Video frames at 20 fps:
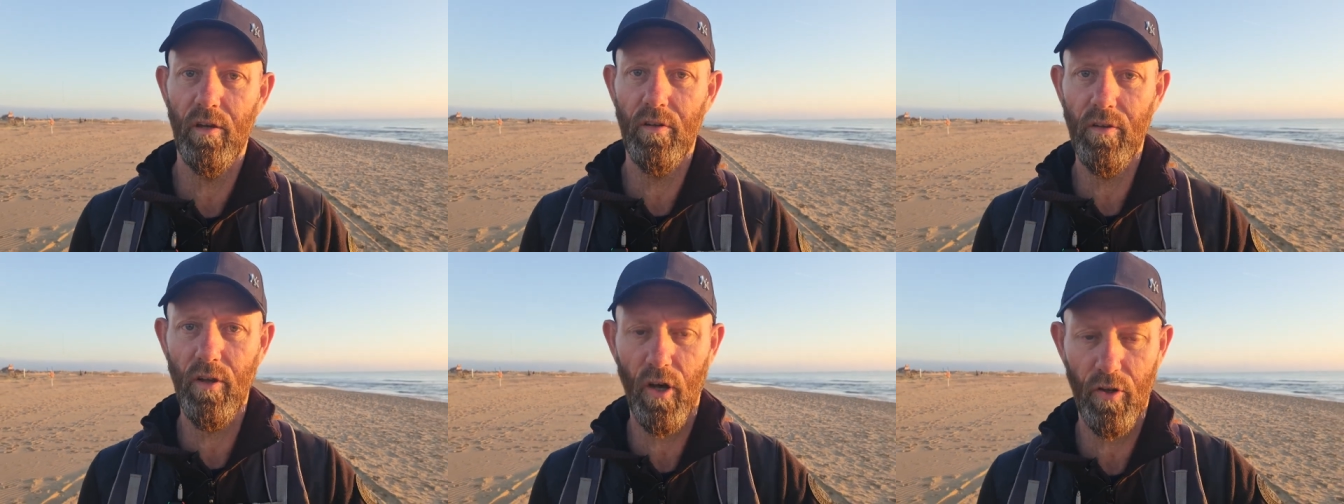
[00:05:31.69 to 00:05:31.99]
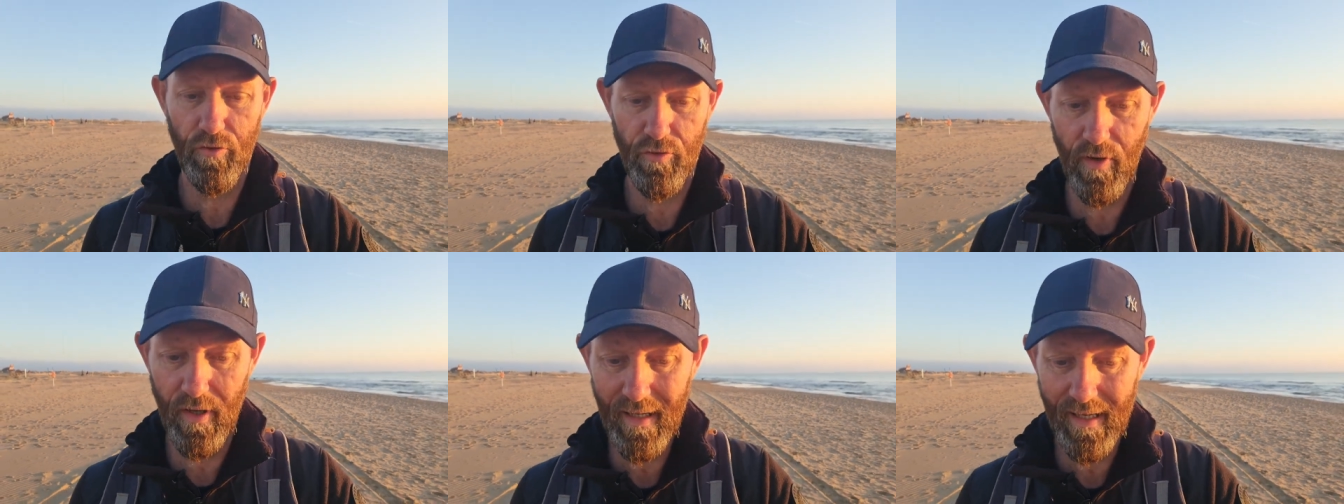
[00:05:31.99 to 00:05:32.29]
not
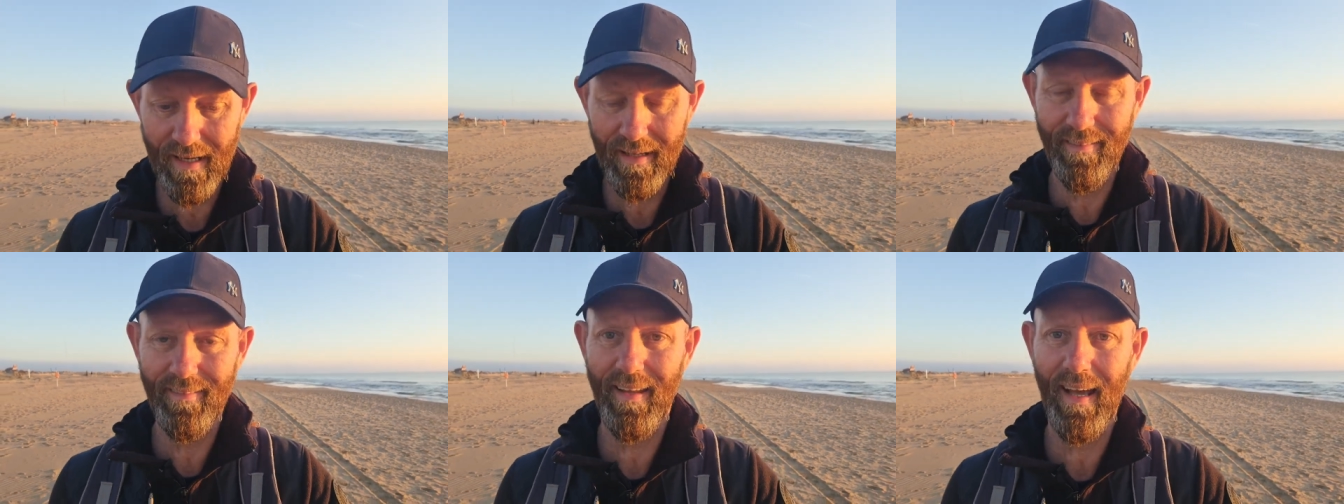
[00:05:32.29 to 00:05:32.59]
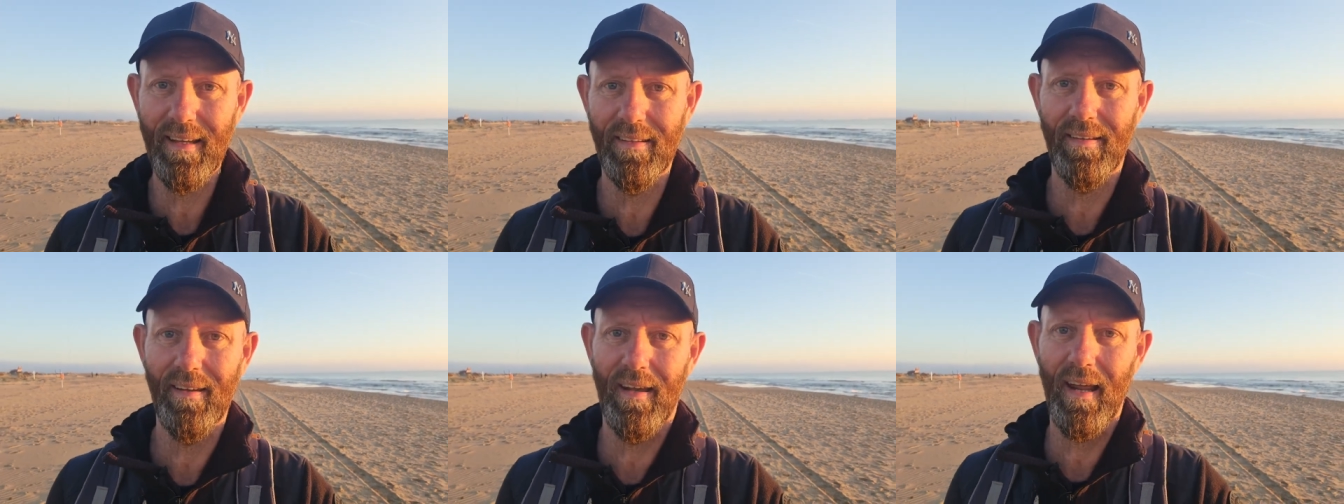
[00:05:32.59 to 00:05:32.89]
drinking
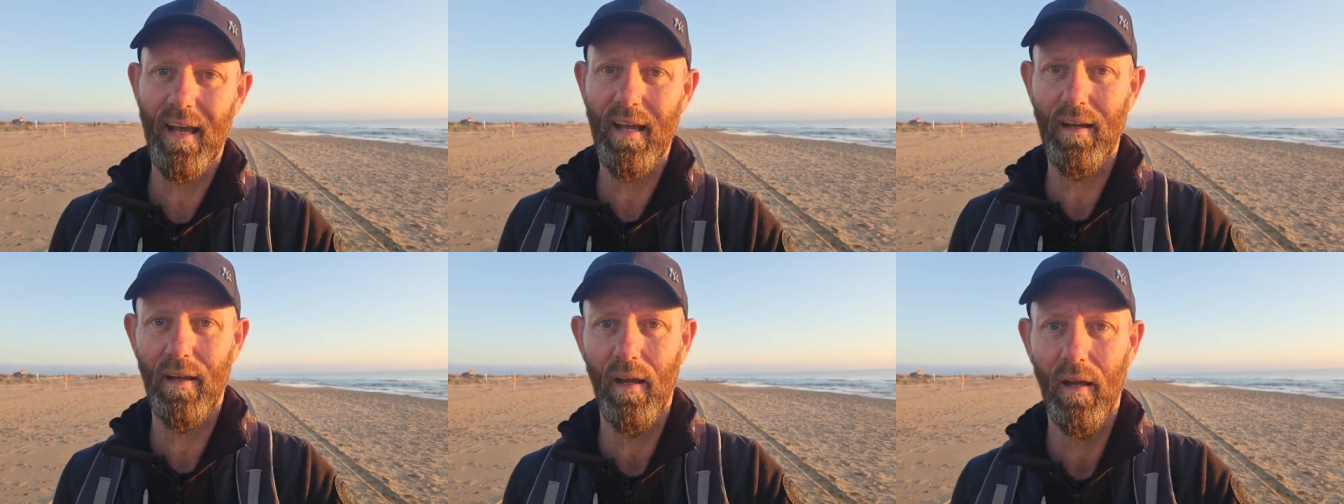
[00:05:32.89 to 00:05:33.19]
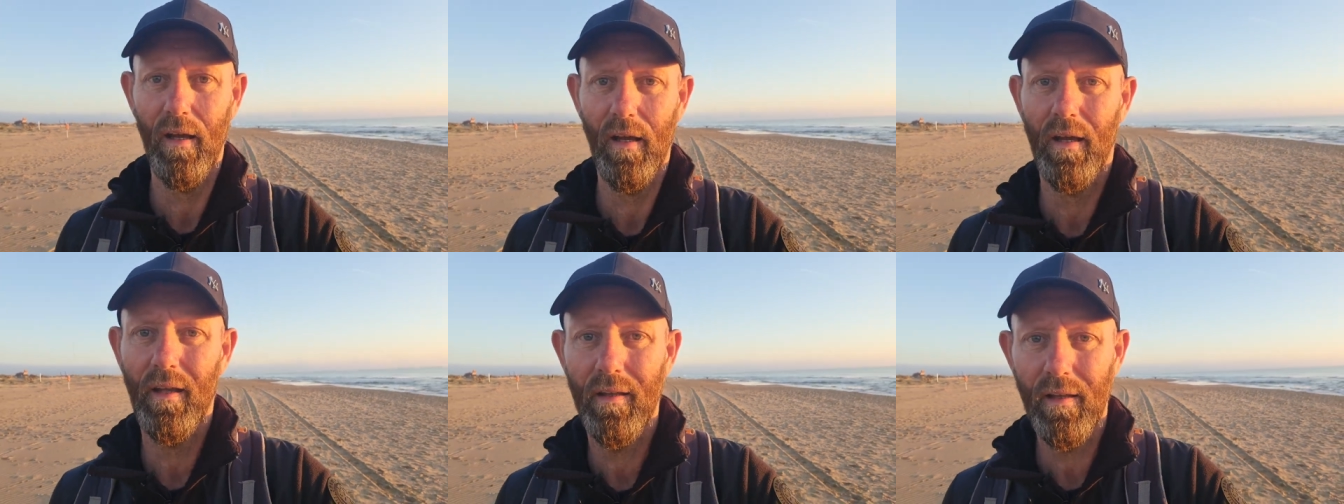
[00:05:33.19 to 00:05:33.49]
day to day,
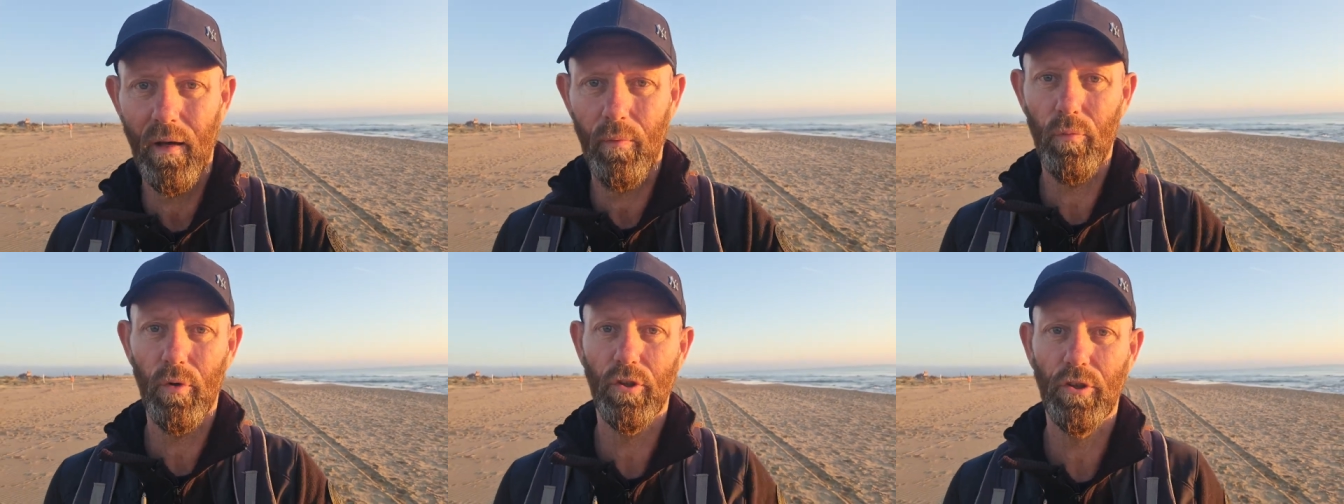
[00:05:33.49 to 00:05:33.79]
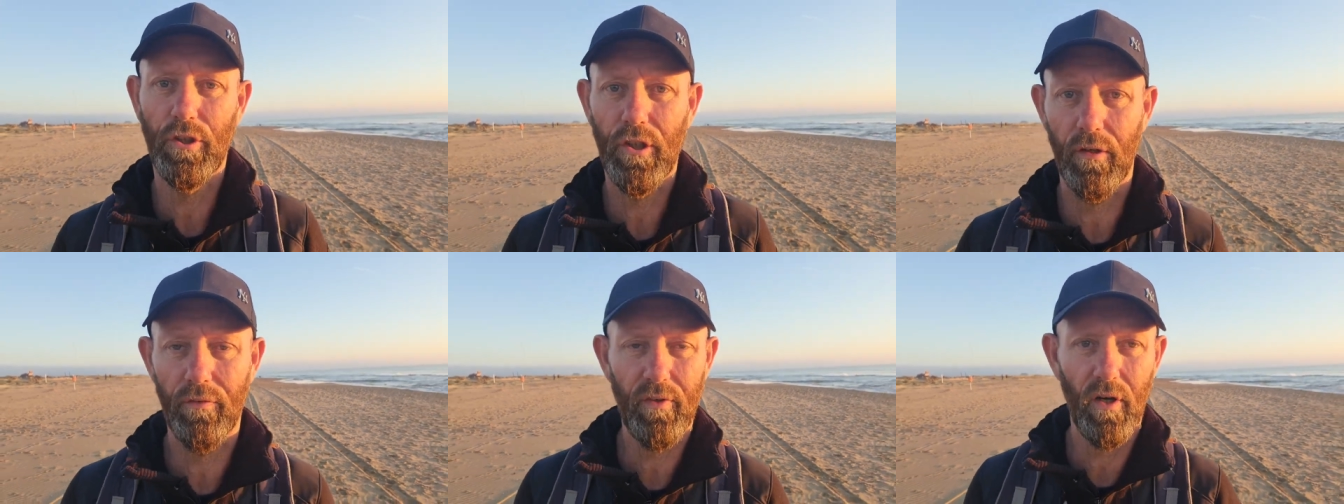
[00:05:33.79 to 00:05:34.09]
then we'll
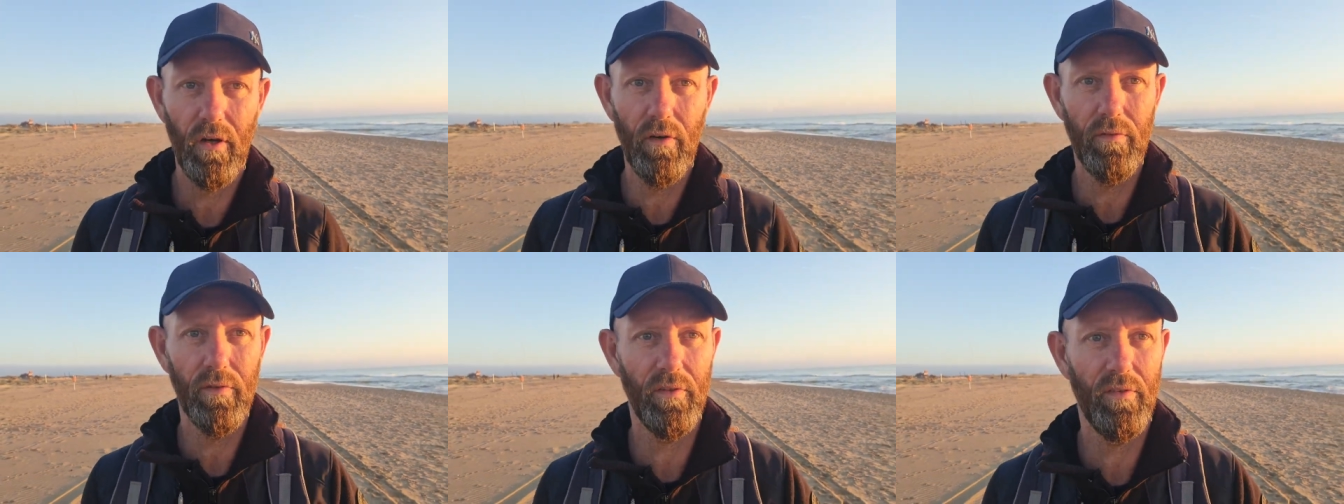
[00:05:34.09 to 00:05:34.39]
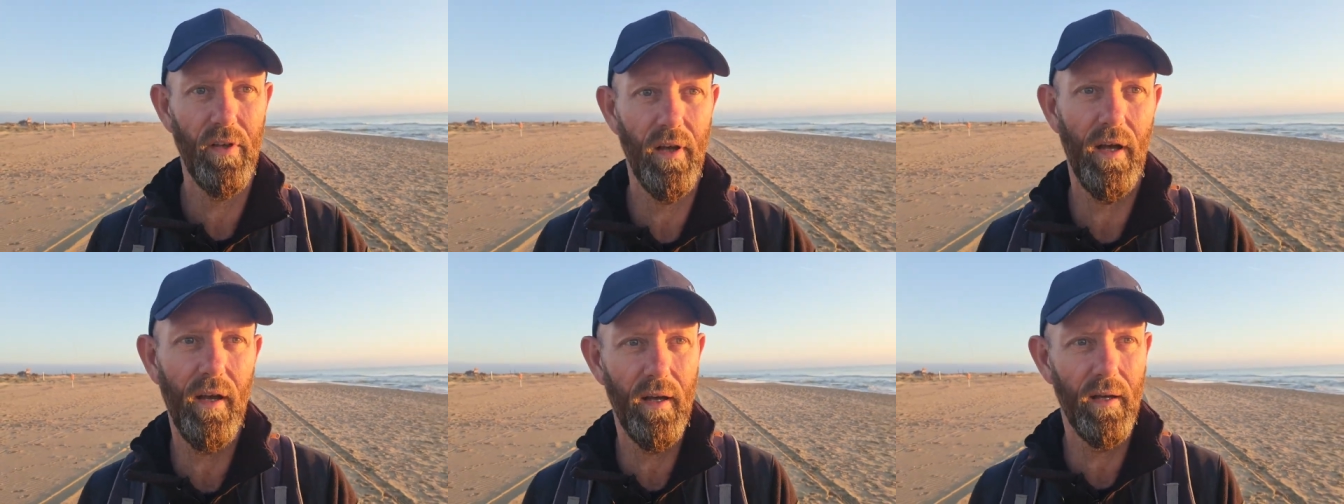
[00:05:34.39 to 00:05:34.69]
shift over
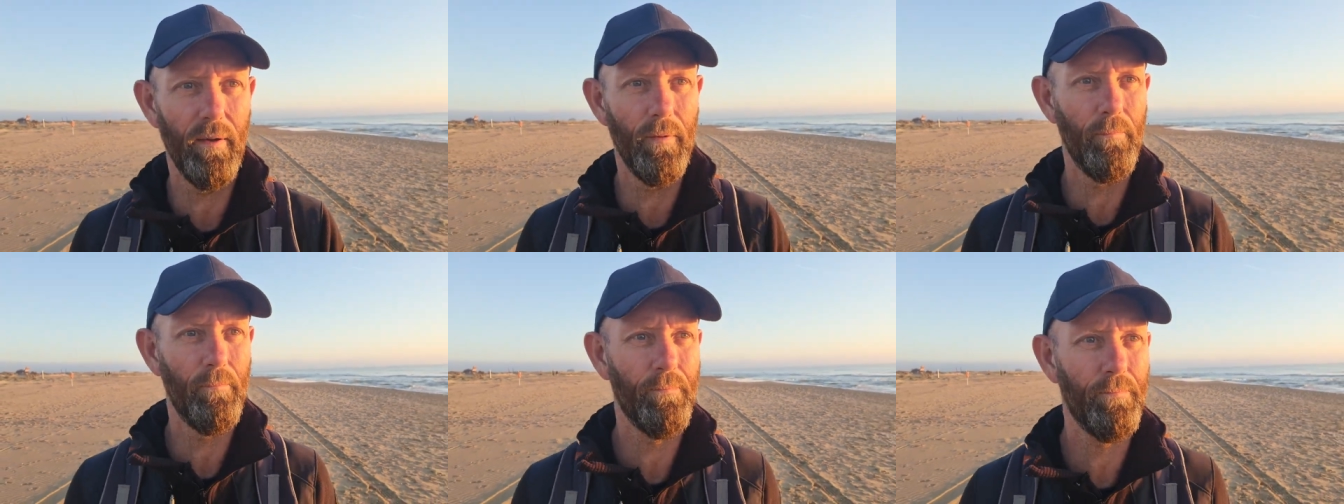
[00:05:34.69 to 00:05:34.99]
to